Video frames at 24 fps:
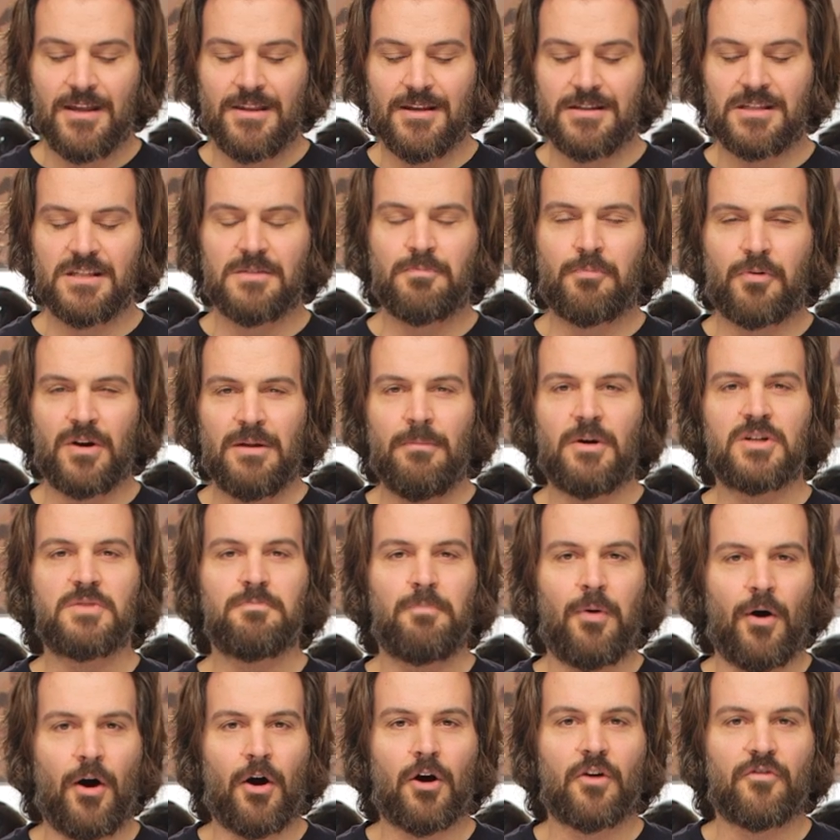this is pretty
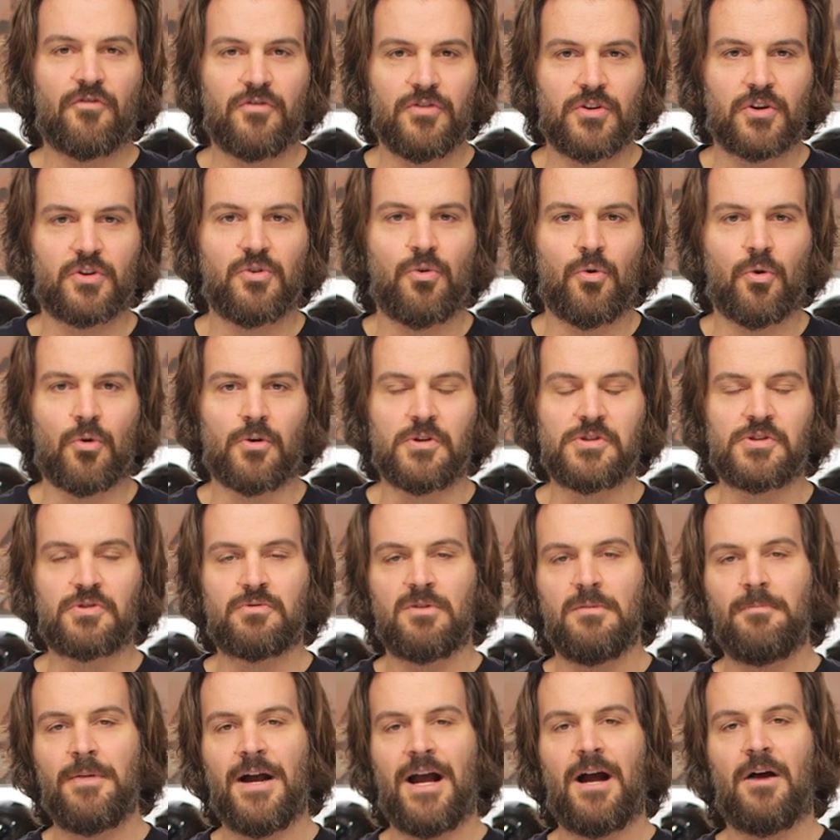much par for the course,
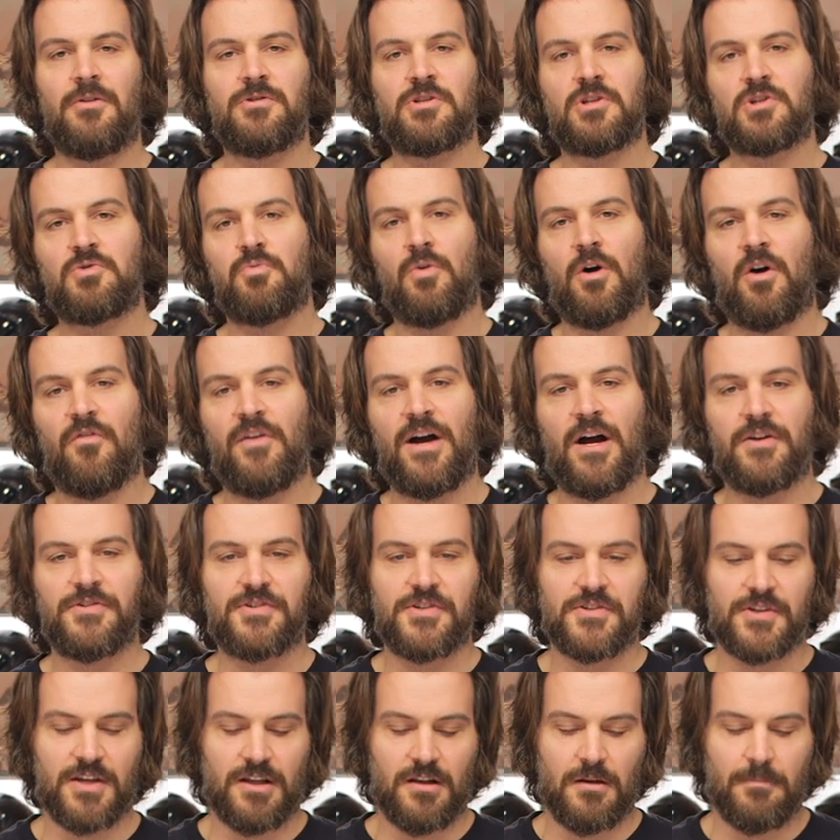3 pounds, 12
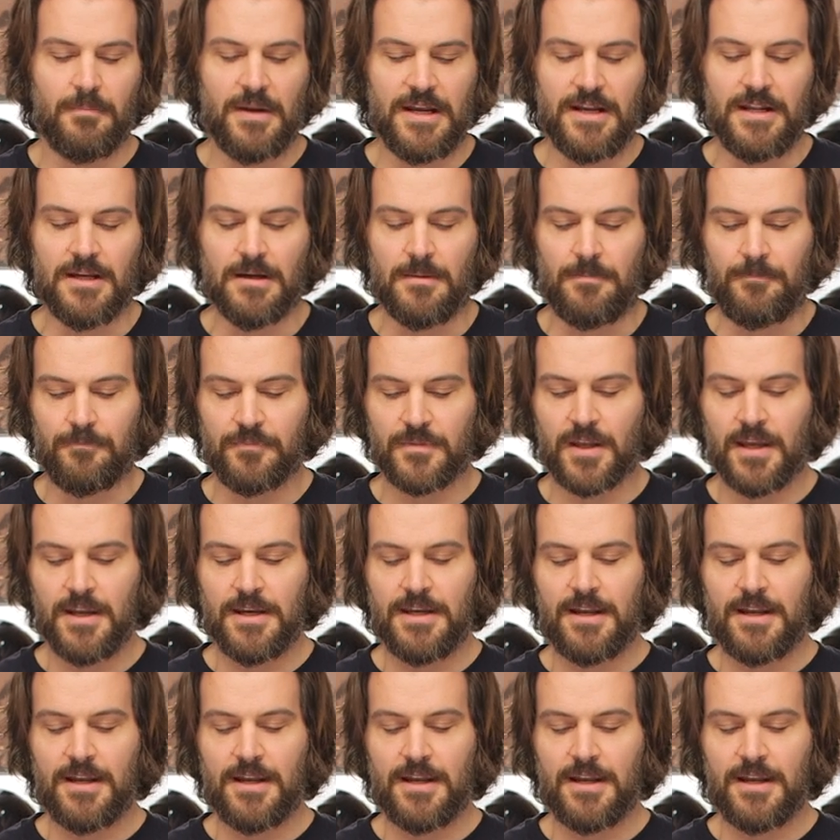ounces in a medium.